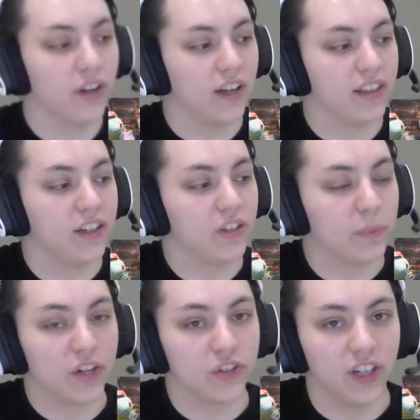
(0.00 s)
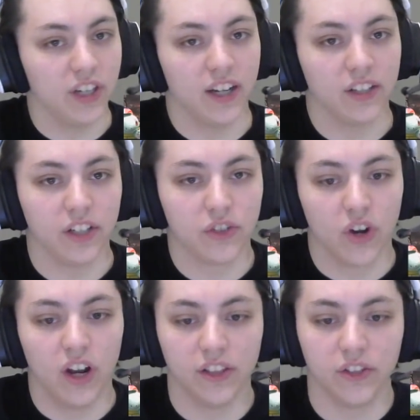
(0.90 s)
I think especially in a deck like
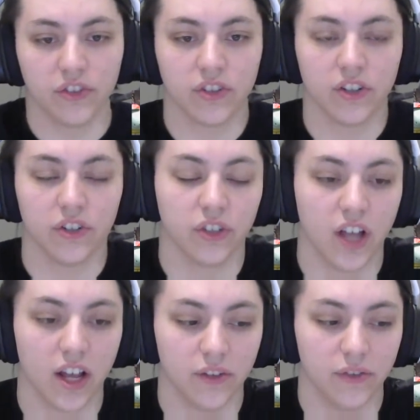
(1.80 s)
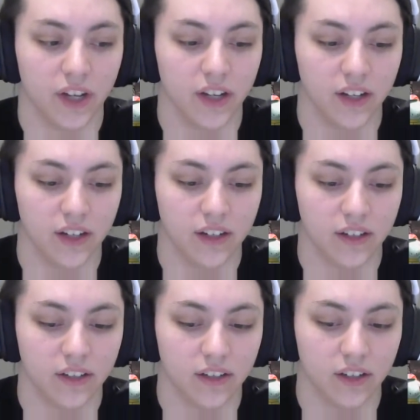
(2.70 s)
Tron, there's a lot of
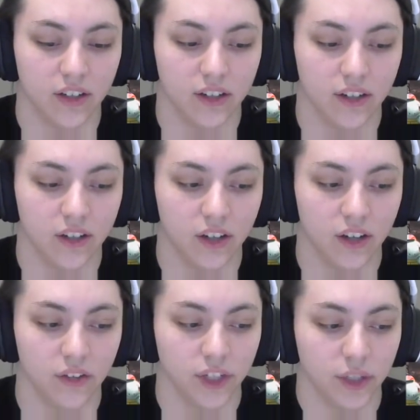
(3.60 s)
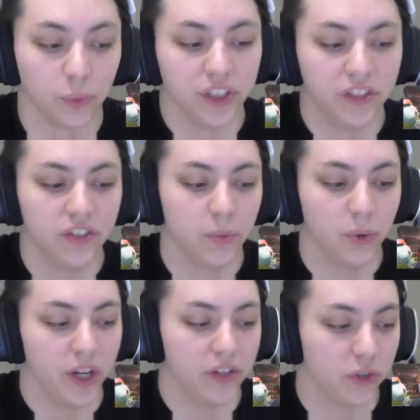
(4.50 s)
like really
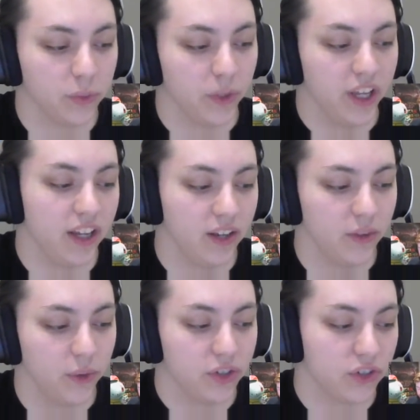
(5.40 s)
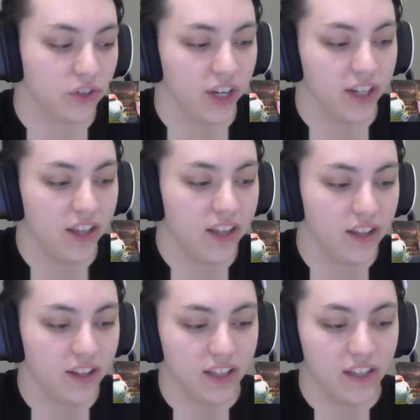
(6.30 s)
simple ways to explain it, which is just like
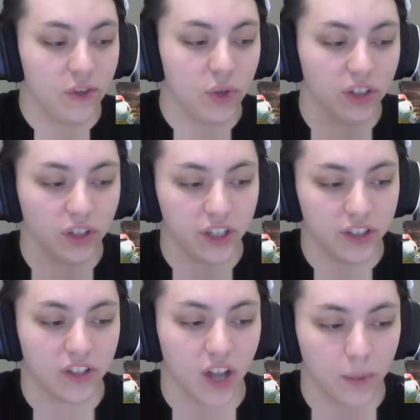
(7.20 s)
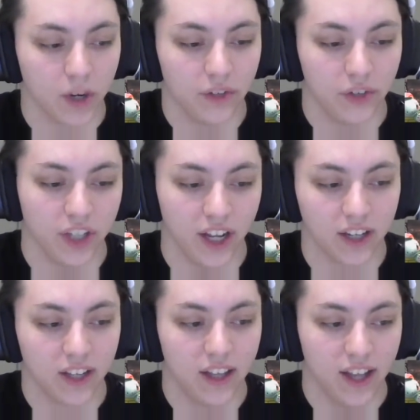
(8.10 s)
if you can look at the top card of your
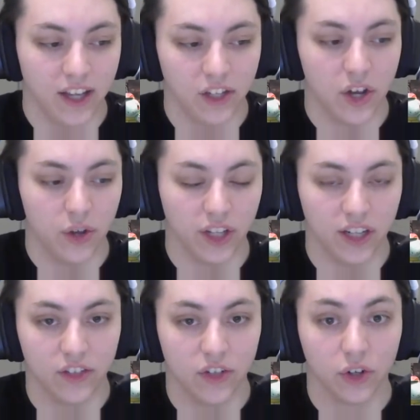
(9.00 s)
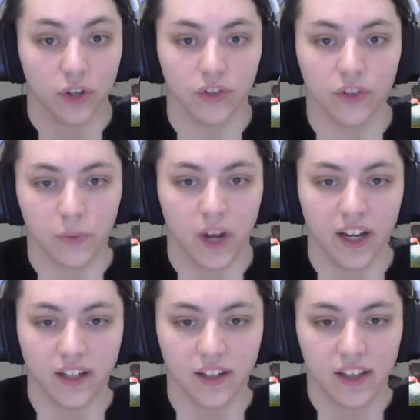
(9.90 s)
deck and know that it's an Urza's
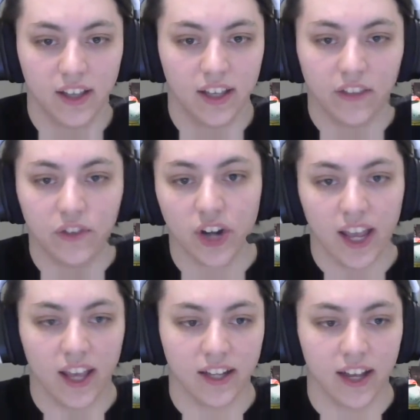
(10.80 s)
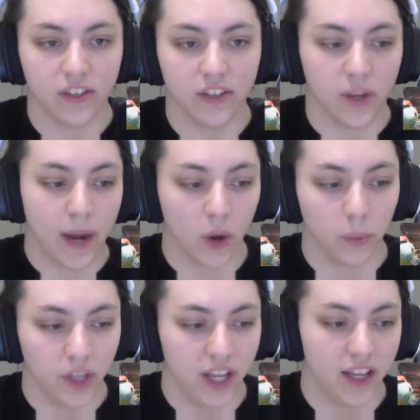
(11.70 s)
Mine. If your hand has a
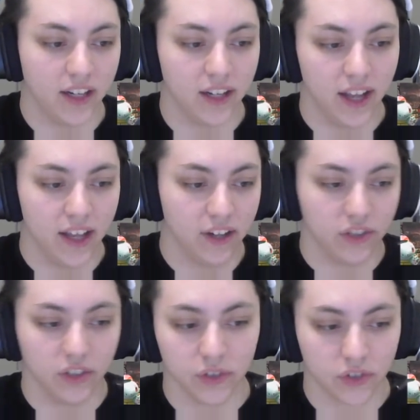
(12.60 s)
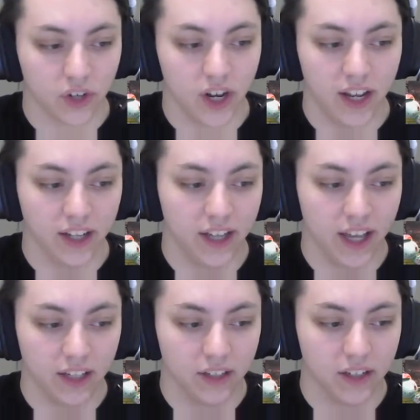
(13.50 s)
power plant and a Sylvan Scrying
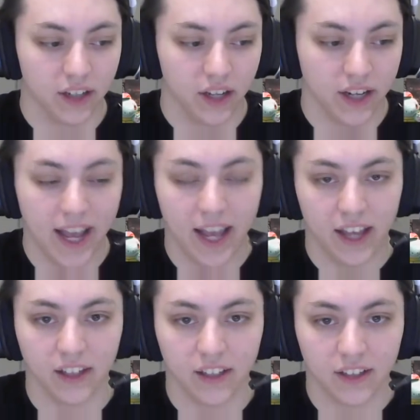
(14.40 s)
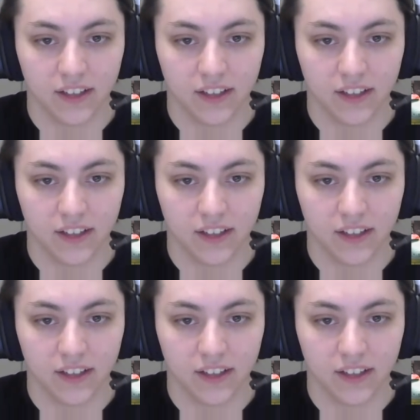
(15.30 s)
and an egg